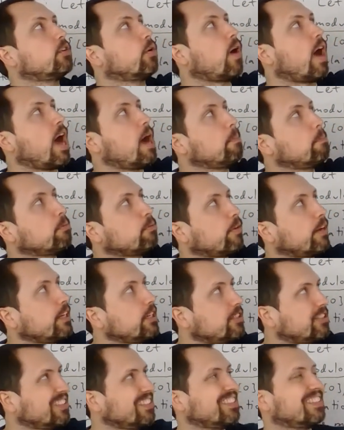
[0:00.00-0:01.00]
So
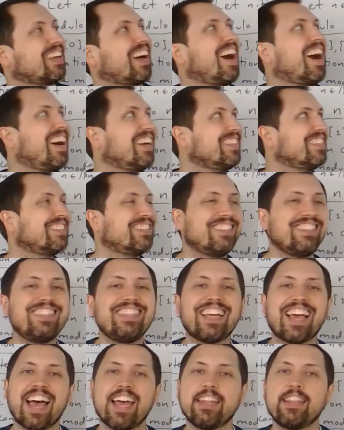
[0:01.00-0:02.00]
operations on
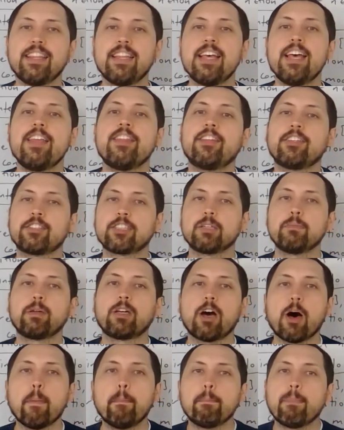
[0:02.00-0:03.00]
Zn, this is going
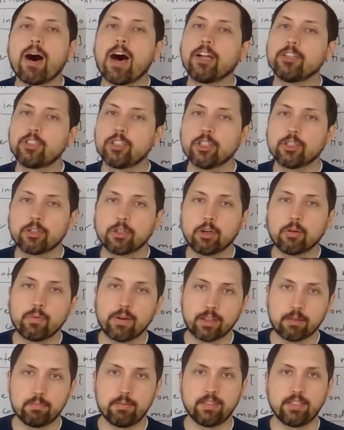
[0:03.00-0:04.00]
to be called modular
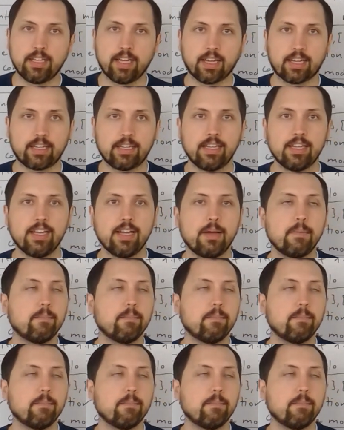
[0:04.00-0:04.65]
arithmetic.